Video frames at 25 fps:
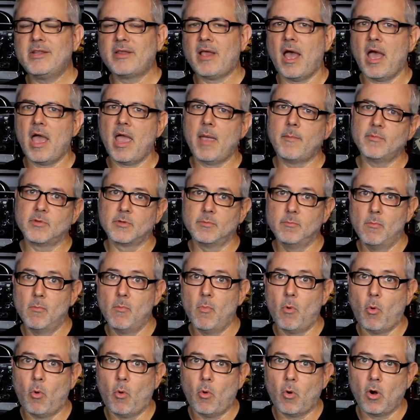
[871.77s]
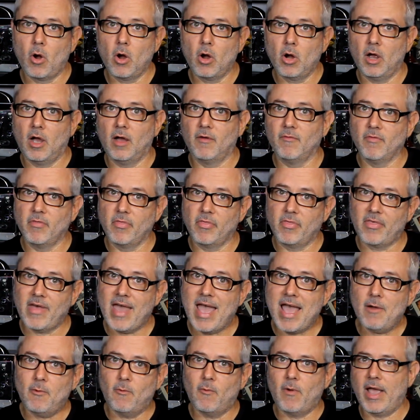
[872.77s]
times more of
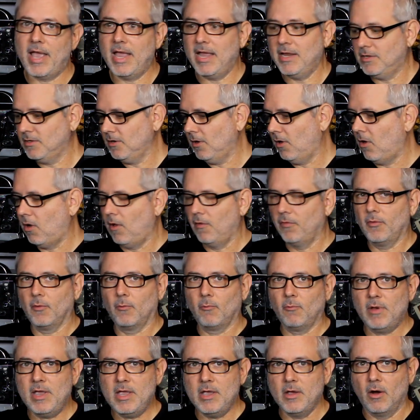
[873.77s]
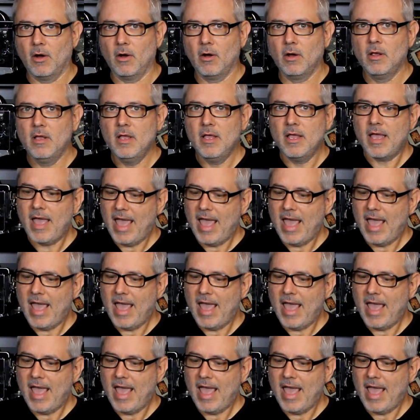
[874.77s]
that weight on the rear,